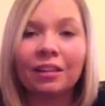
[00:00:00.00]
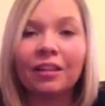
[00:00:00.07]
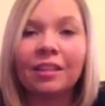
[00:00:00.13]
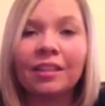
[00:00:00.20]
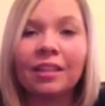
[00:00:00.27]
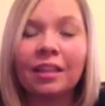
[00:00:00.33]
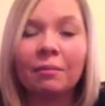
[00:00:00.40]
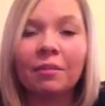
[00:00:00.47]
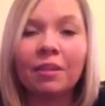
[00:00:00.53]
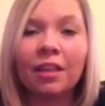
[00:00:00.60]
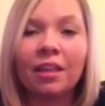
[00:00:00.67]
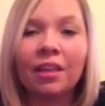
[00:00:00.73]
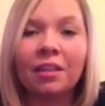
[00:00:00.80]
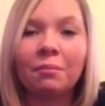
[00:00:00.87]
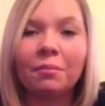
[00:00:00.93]
the same
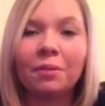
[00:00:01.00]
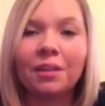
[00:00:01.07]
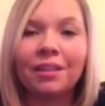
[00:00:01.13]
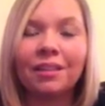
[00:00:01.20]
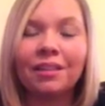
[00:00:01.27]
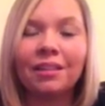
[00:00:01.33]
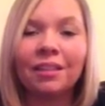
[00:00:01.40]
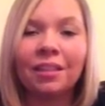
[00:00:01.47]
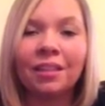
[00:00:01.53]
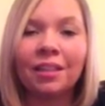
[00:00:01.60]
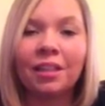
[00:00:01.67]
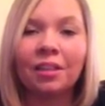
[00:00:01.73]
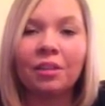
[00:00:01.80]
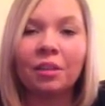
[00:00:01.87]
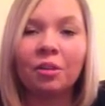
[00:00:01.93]
thing, but,
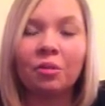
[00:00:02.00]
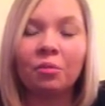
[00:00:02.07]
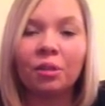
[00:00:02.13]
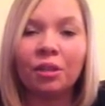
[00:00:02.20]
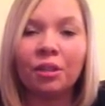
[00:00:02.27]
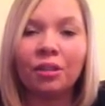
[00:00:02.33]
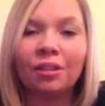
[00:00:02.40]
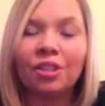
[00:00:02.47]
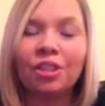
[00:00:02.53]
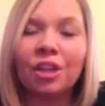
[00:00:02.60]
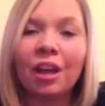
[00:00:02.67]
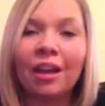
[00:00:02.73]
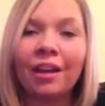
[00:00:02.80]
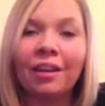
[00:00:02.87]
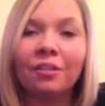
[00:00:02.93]
when you're a
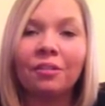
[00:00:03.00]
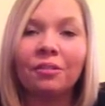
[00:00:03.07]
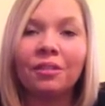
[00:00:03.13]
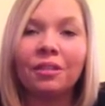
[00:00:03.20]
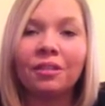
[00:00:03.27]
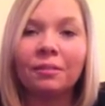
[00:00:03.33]
child,